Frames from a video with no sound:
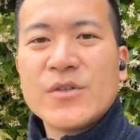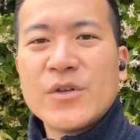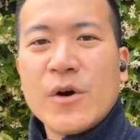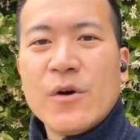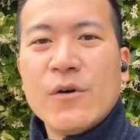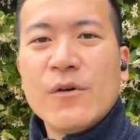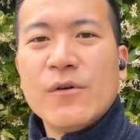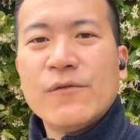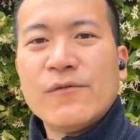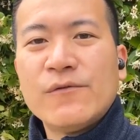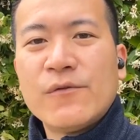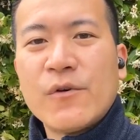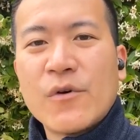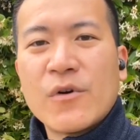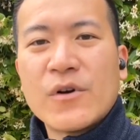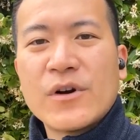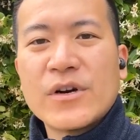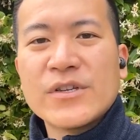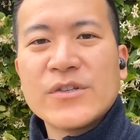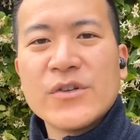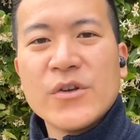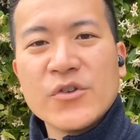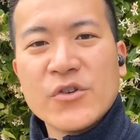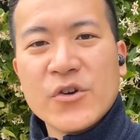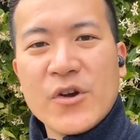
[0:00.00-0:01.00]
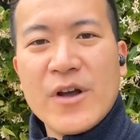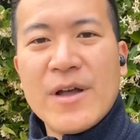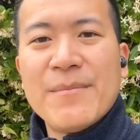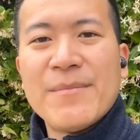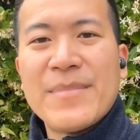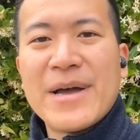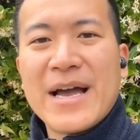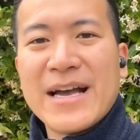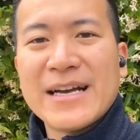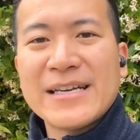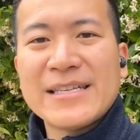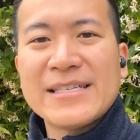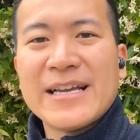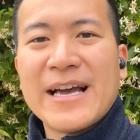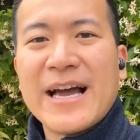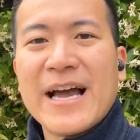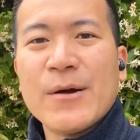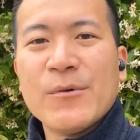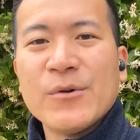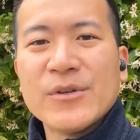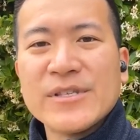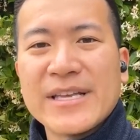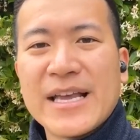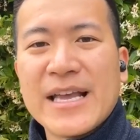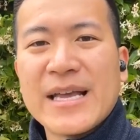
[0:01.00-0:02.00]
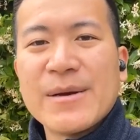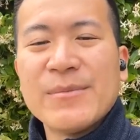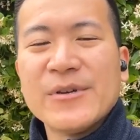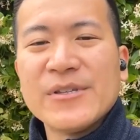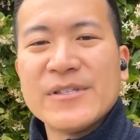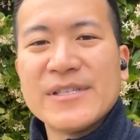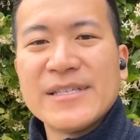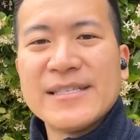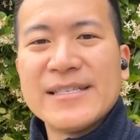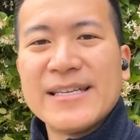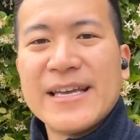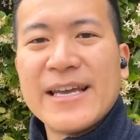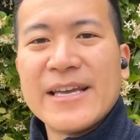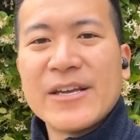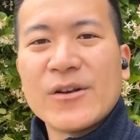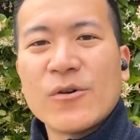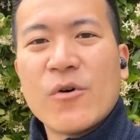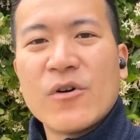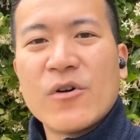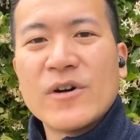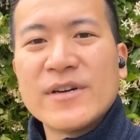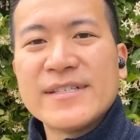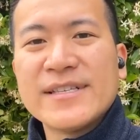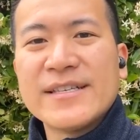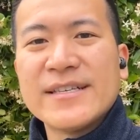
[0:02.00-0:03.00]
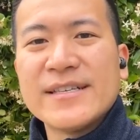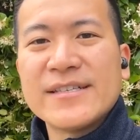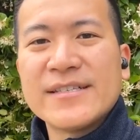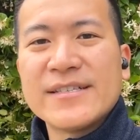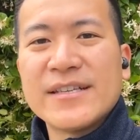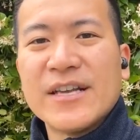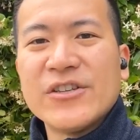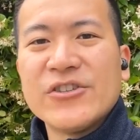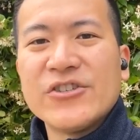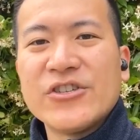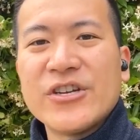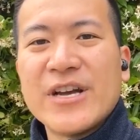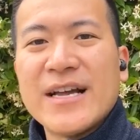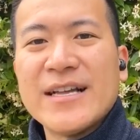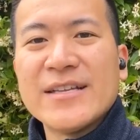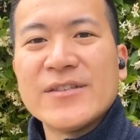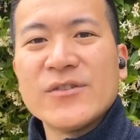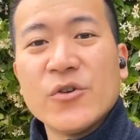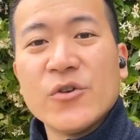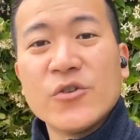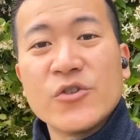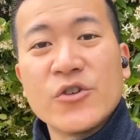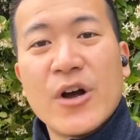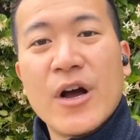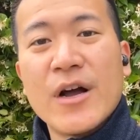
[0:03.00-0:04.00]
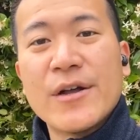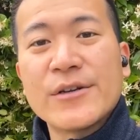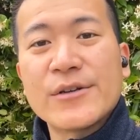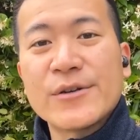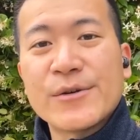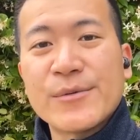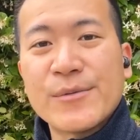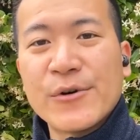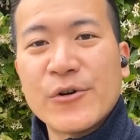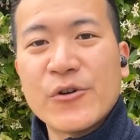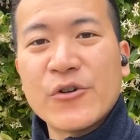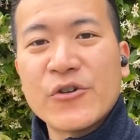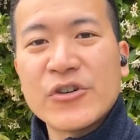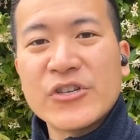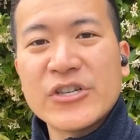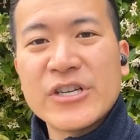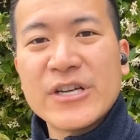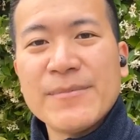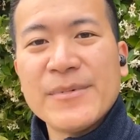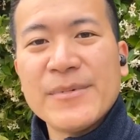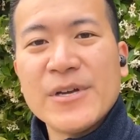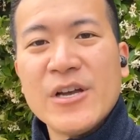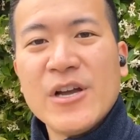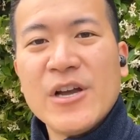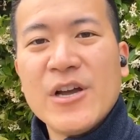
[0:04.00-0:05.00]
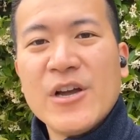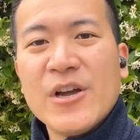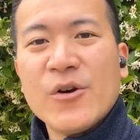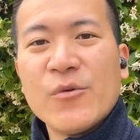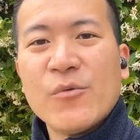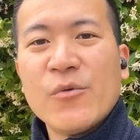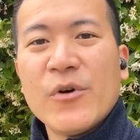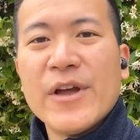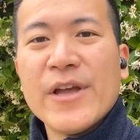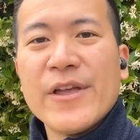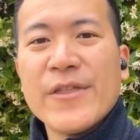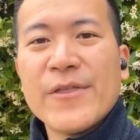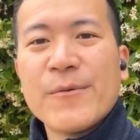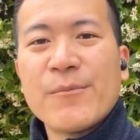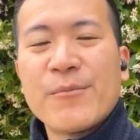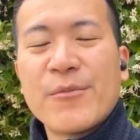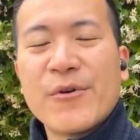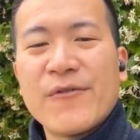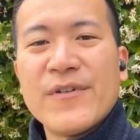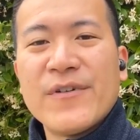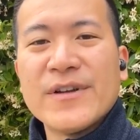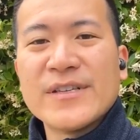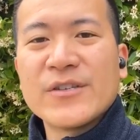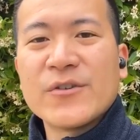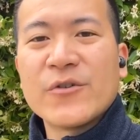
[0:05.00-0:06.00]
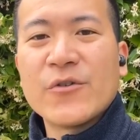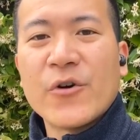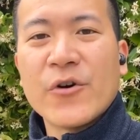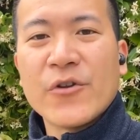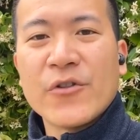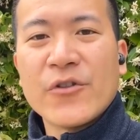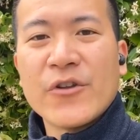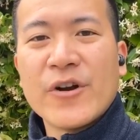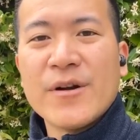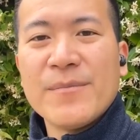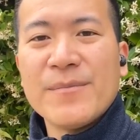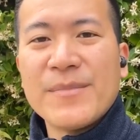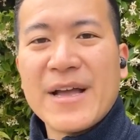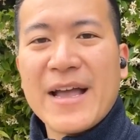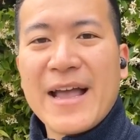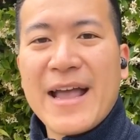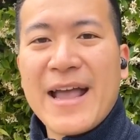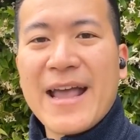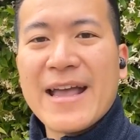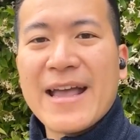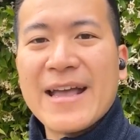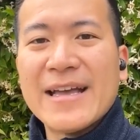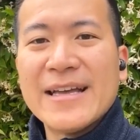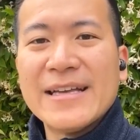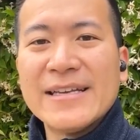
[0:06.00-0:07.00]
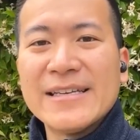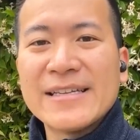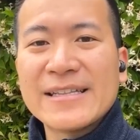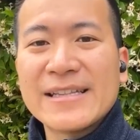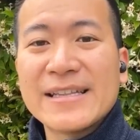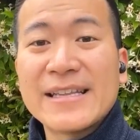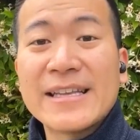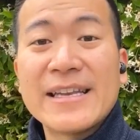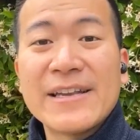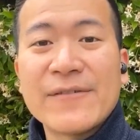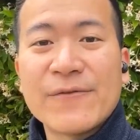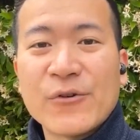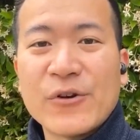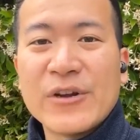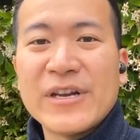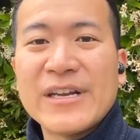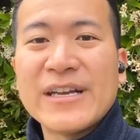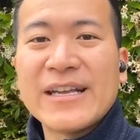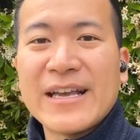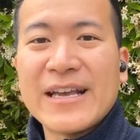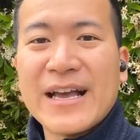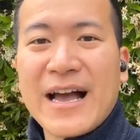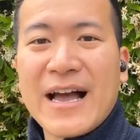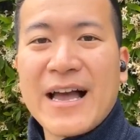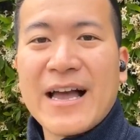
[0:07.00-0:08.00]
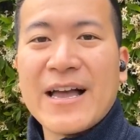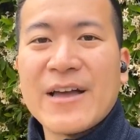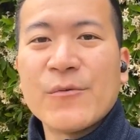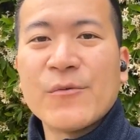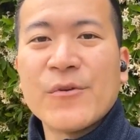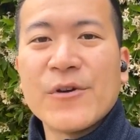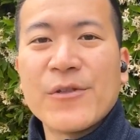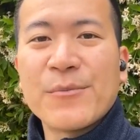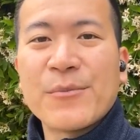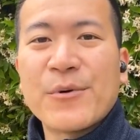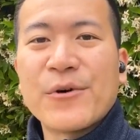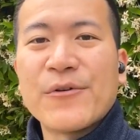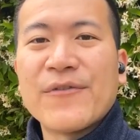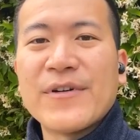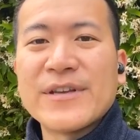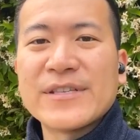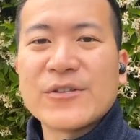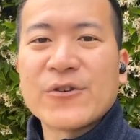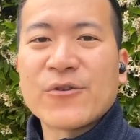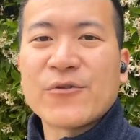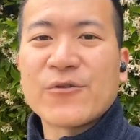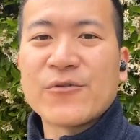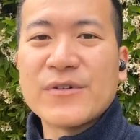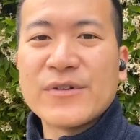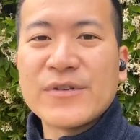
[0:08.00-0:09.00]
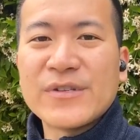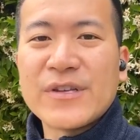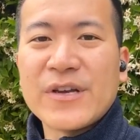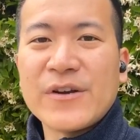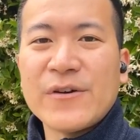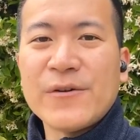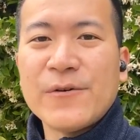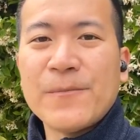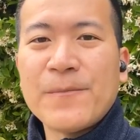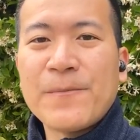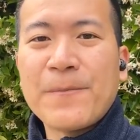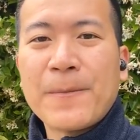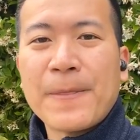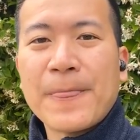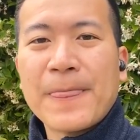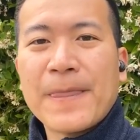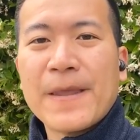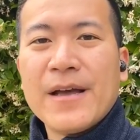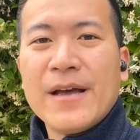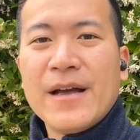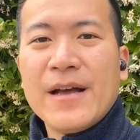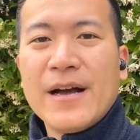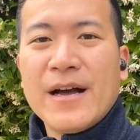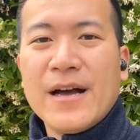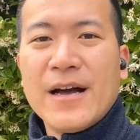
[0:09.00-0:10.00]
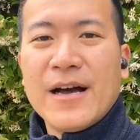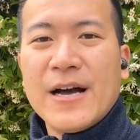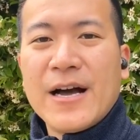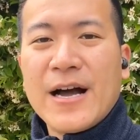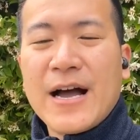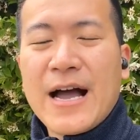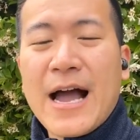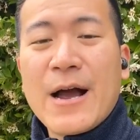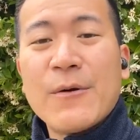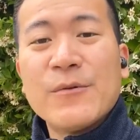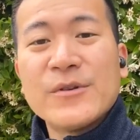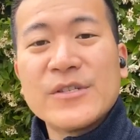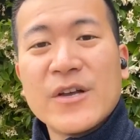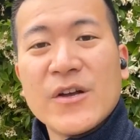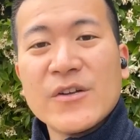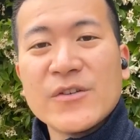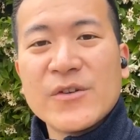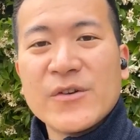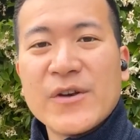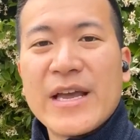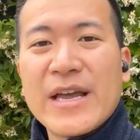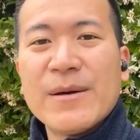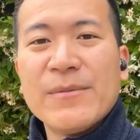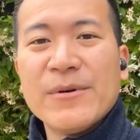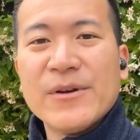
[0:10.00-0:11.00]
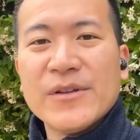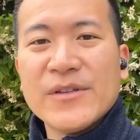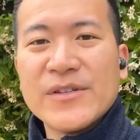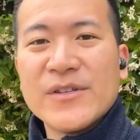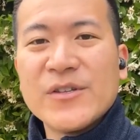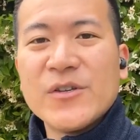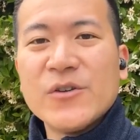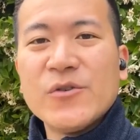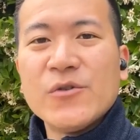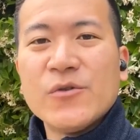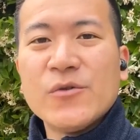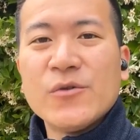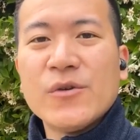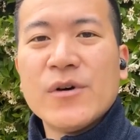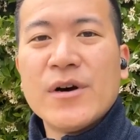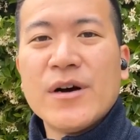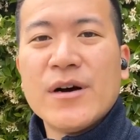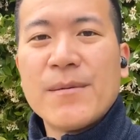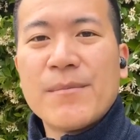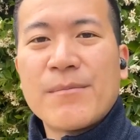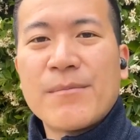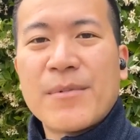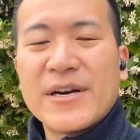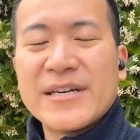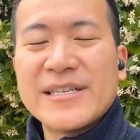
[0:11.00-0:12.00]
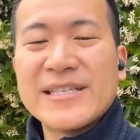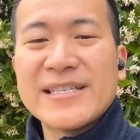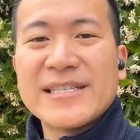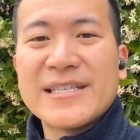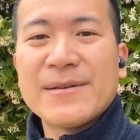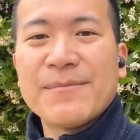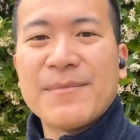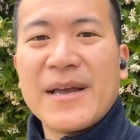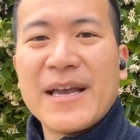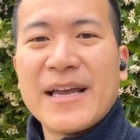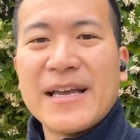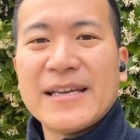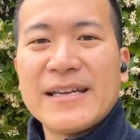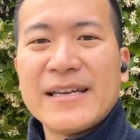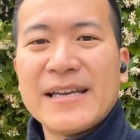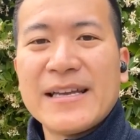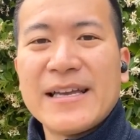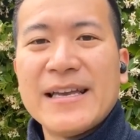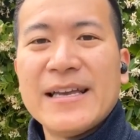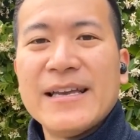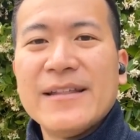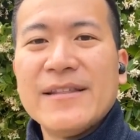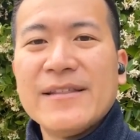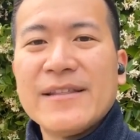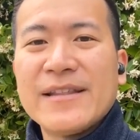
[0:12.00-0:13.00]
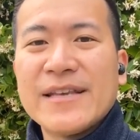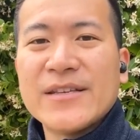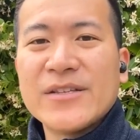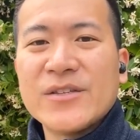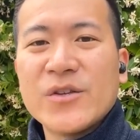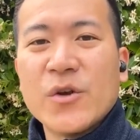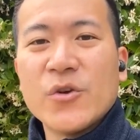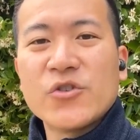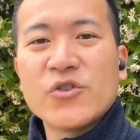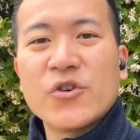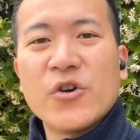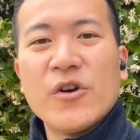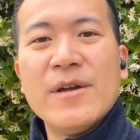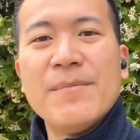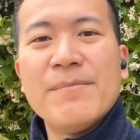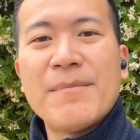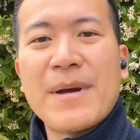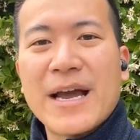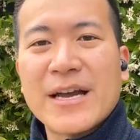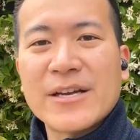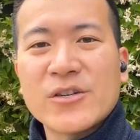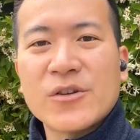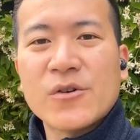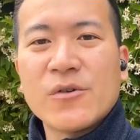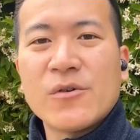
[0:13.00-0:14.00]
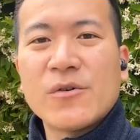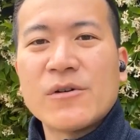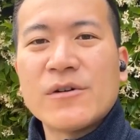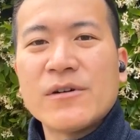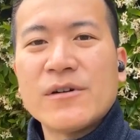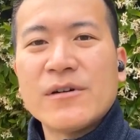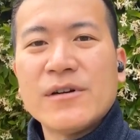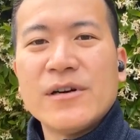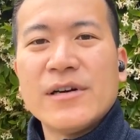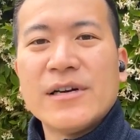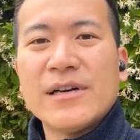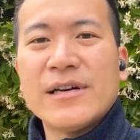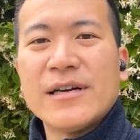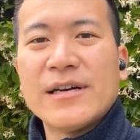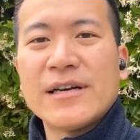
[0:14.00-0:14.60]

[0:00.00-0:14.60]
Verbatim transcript: So for social impact, I was able to take courses such as social entrepreneurship with Professor Northrup and leading for EDI with Professor Caruso. I was also able to participate in the Social Impact Corps,